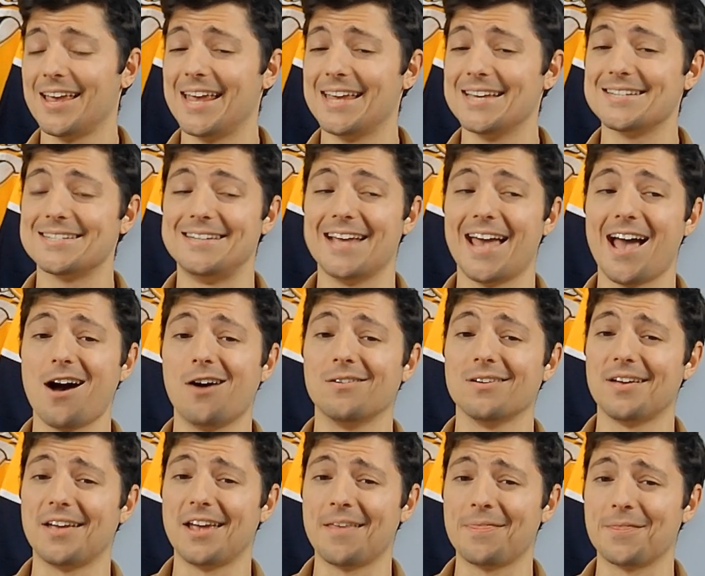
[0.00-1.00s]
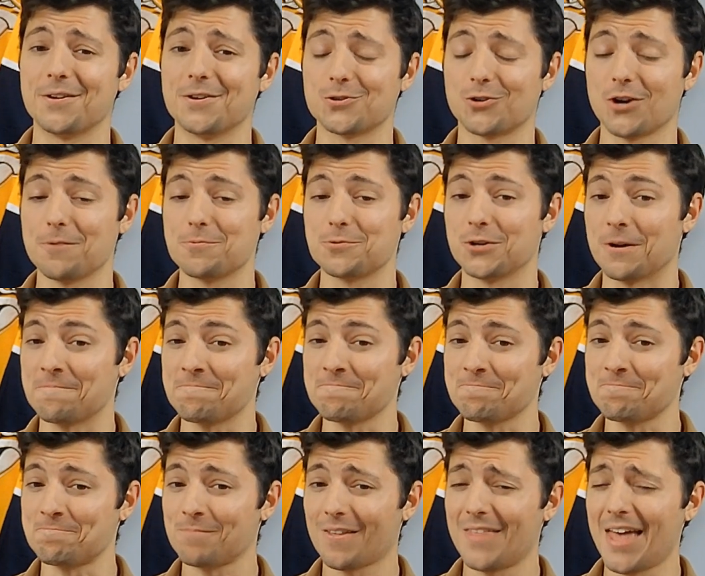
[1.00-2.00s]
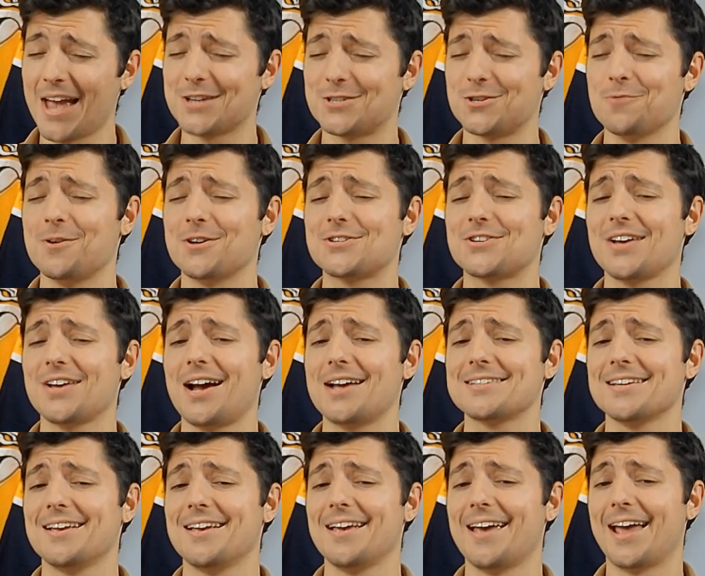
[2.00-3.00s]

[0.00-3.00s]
is down in the description. Thanks so much, guys,